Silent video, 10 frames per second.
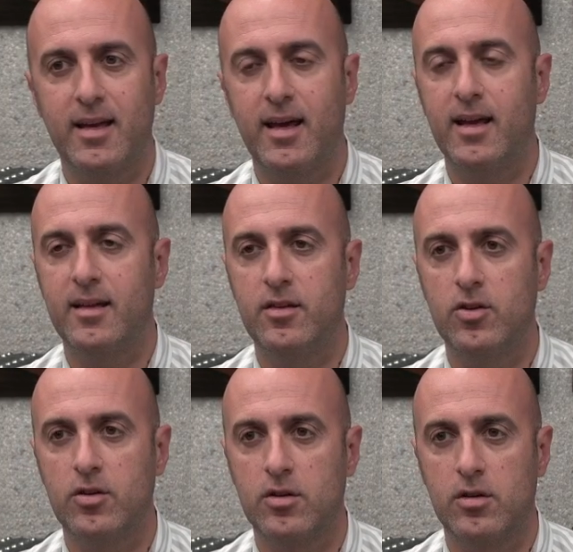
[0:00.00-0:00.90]
and
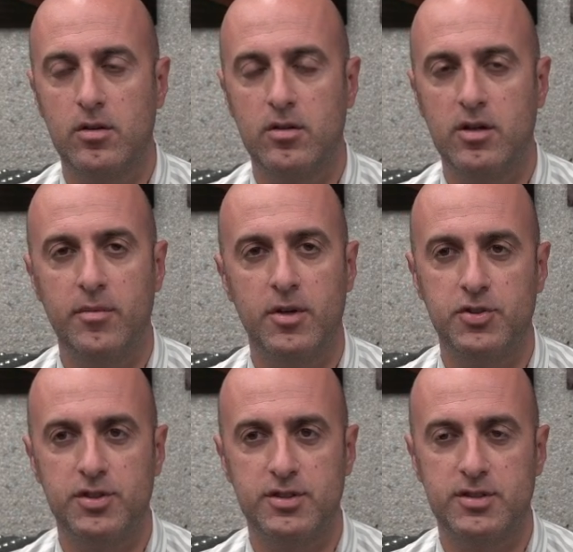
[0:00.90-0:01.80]
your
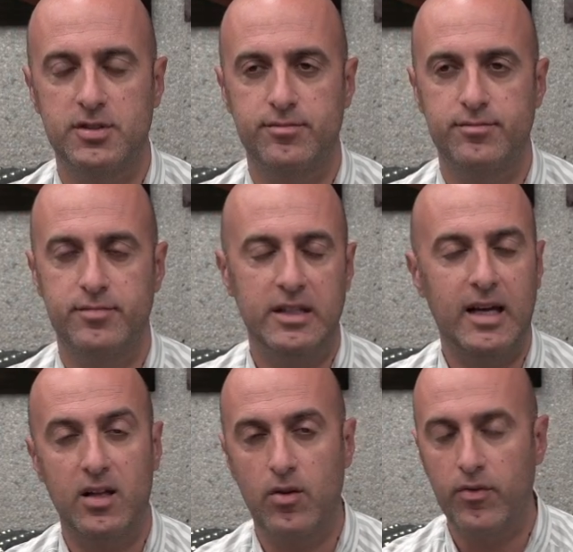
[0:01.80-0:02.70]
image is either
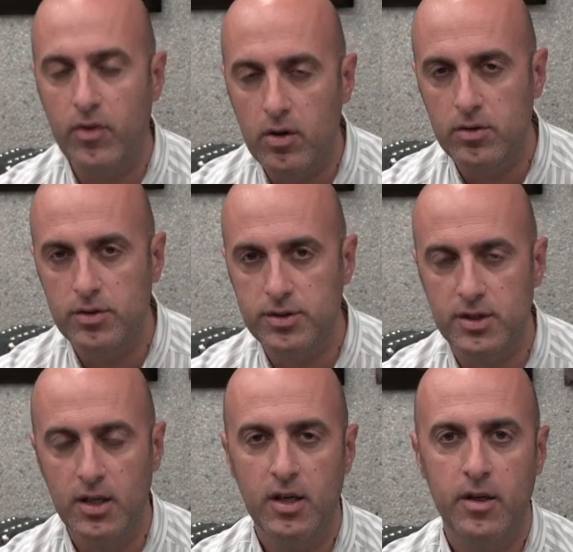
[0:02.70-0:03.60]
out of
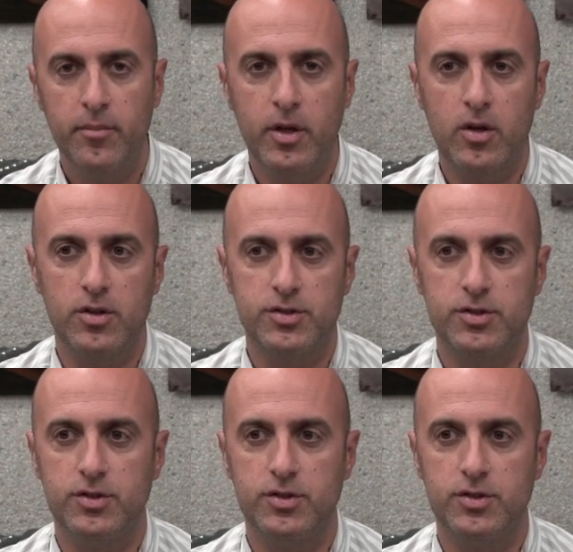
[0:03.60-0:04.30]
focus because